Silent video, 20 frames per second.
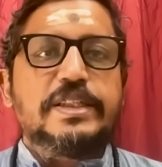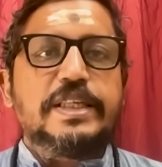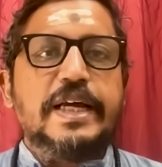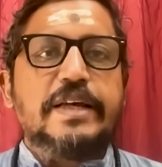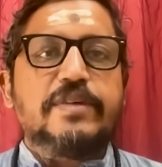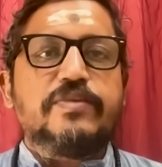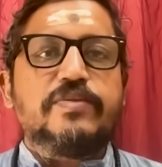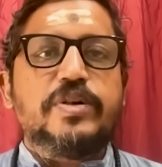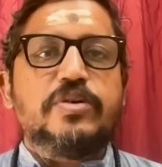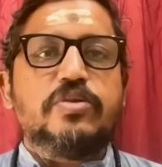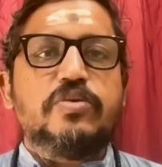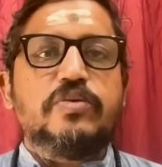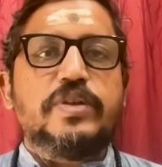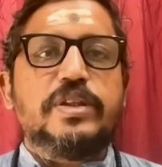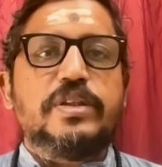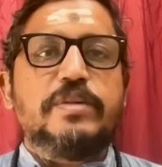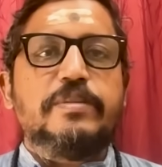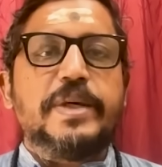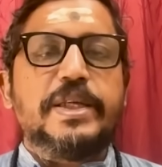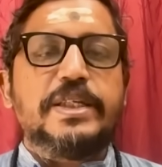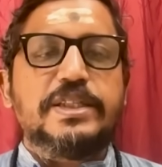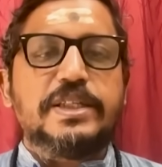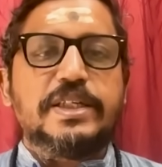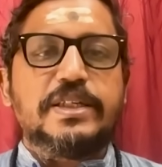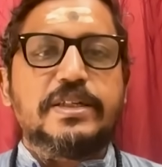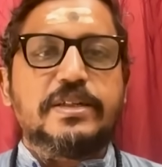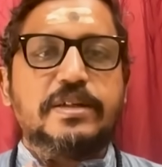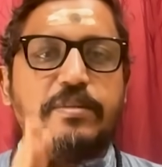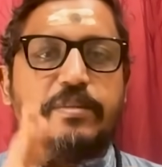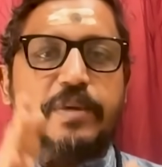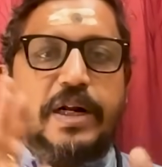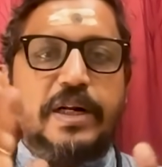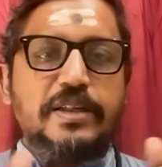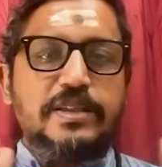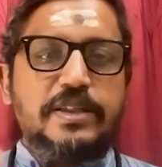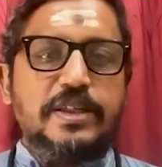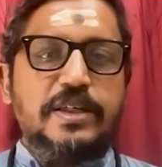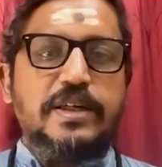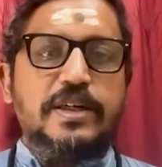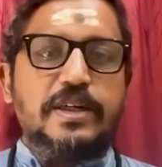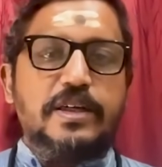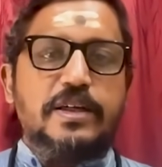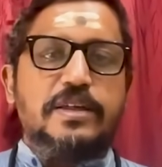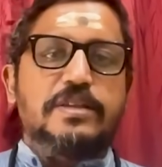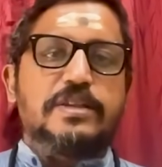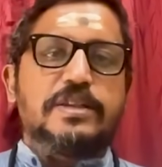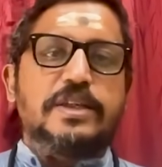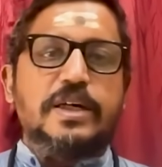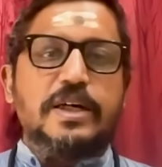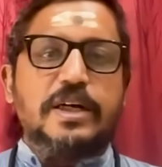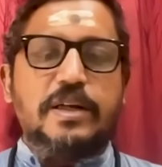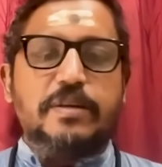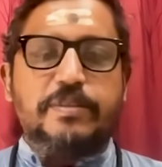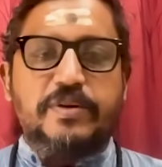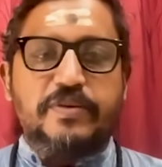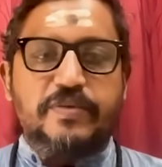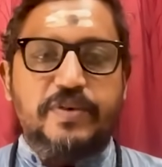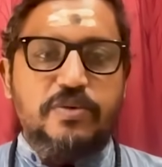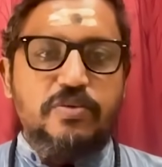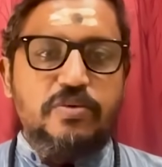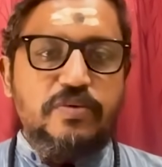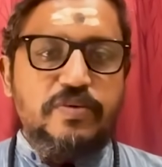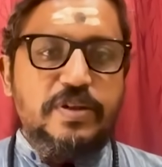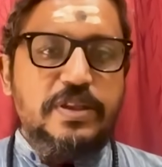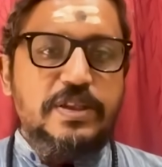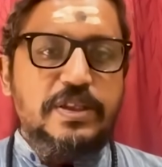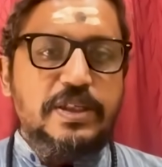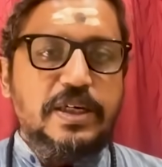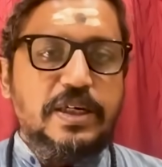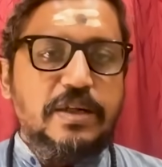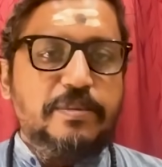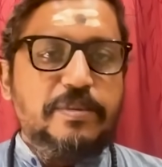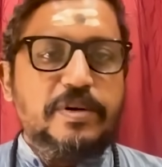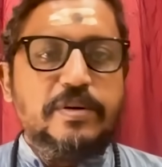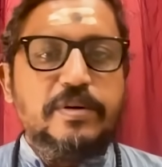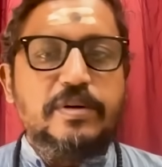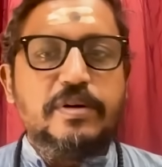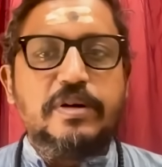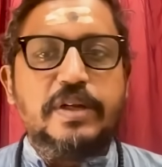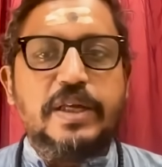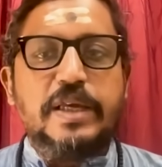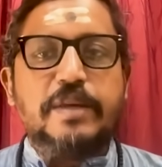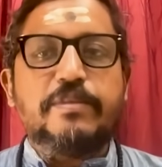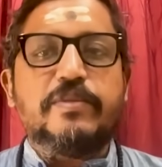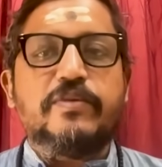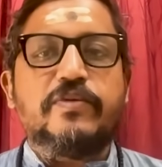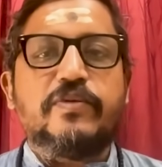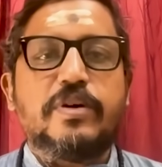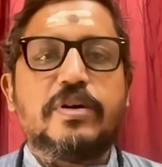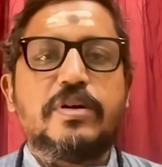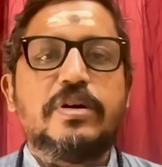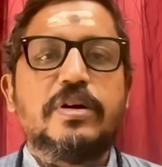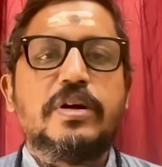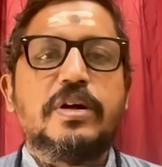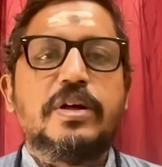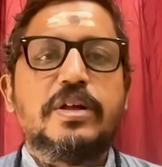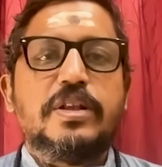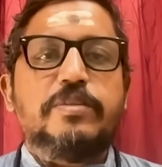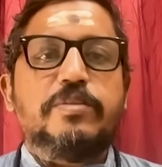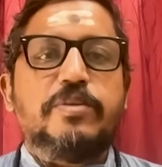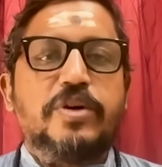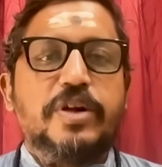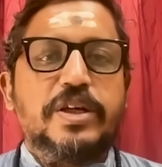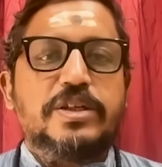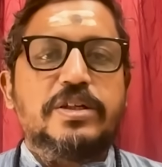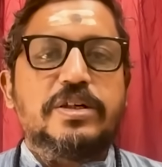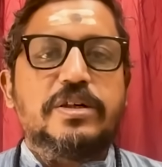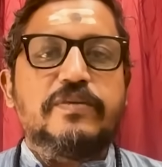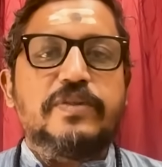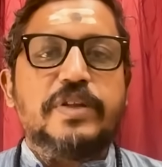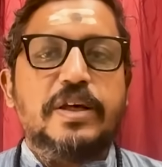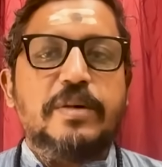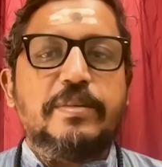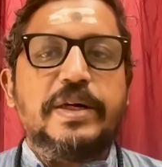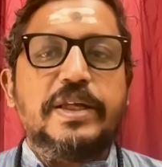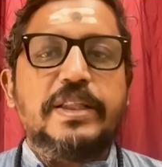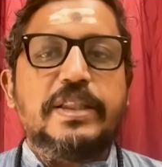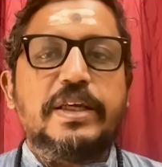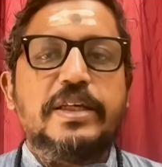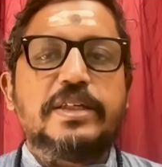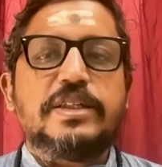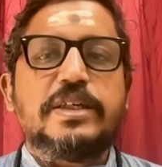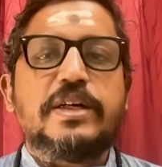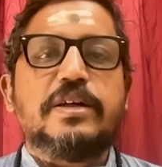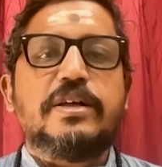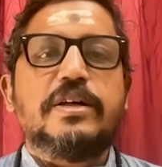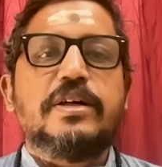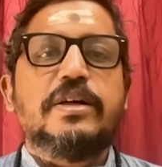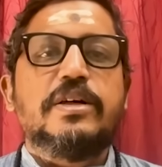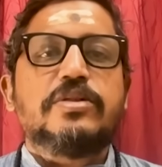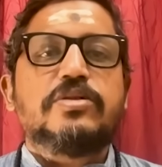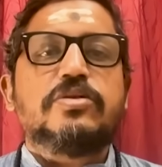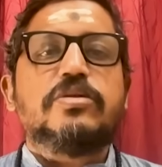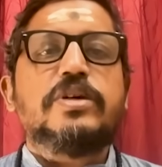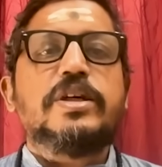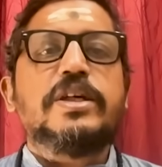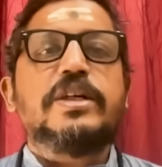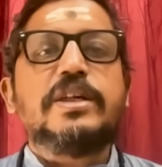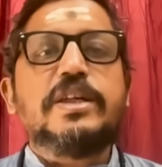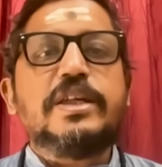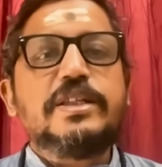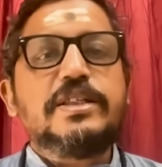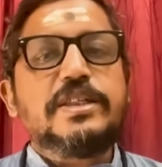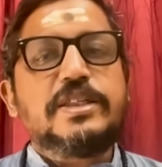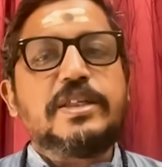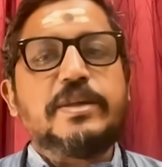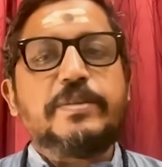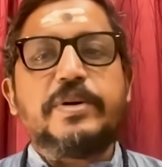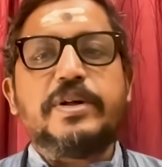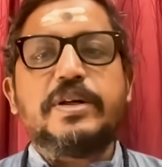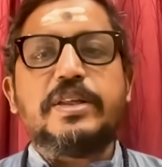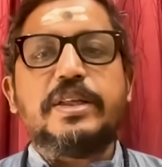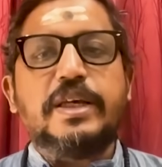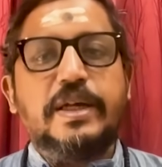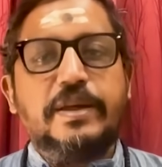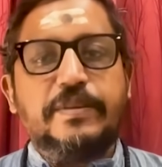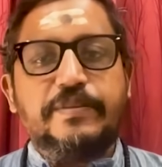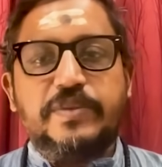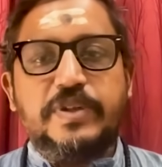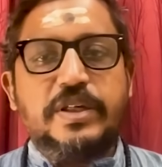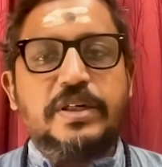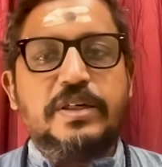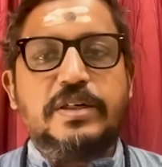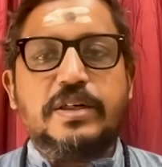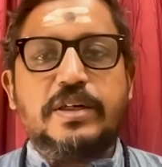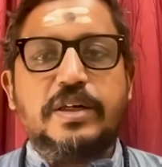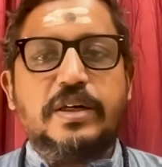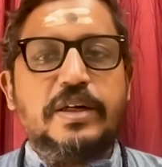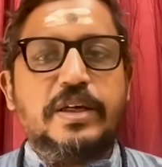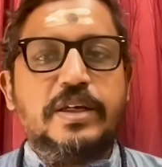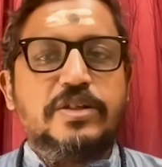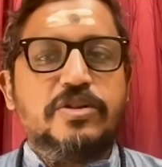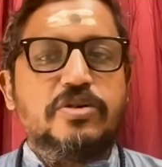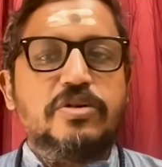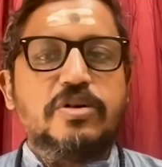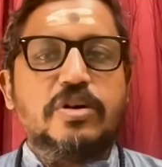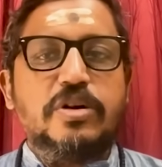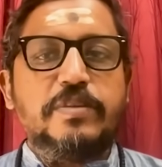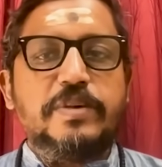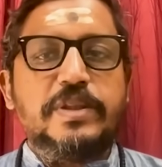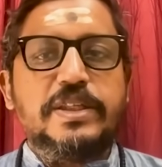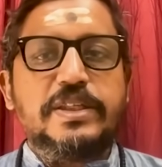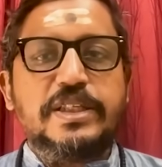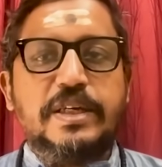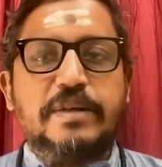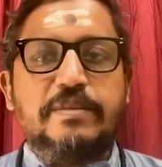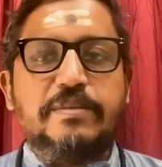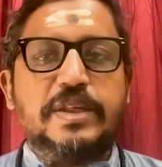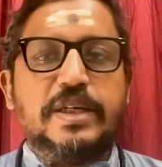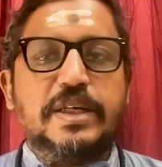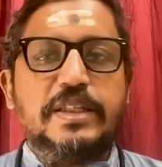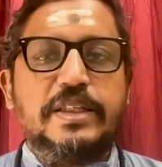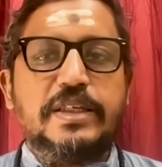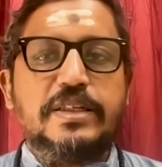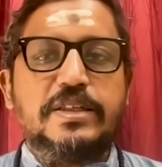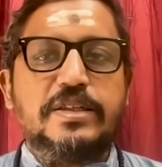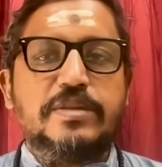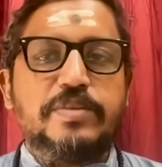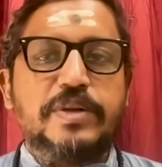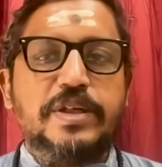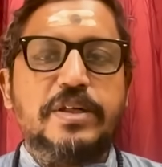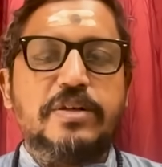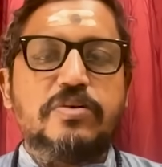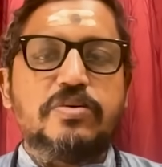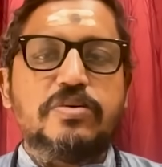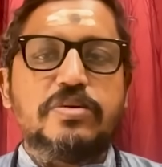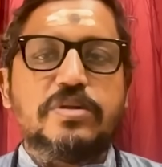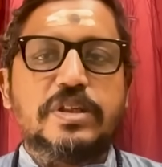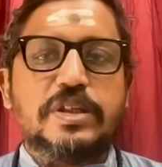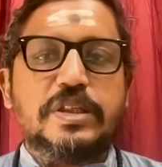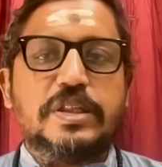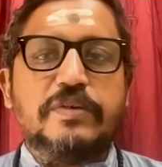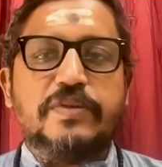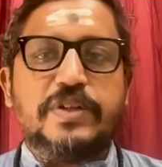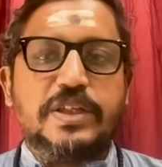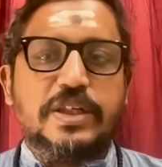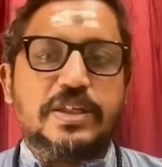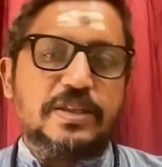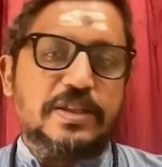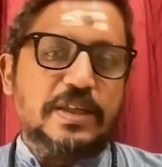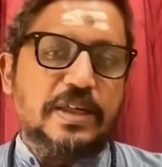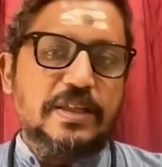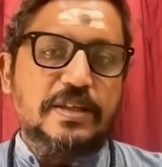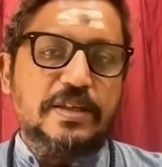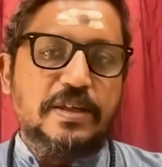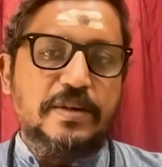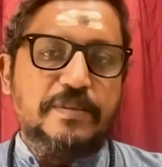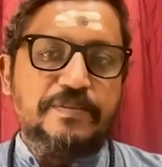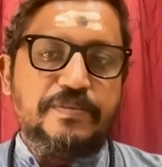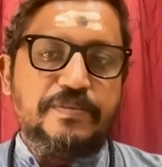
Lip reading: that we do with the basic manasik sankalpa, we do with the sankalpa or aim for the protection of Dharma and Desha. So it needs a separate diya. It should not be the same diya that is being used in the Vishesh Sadhana.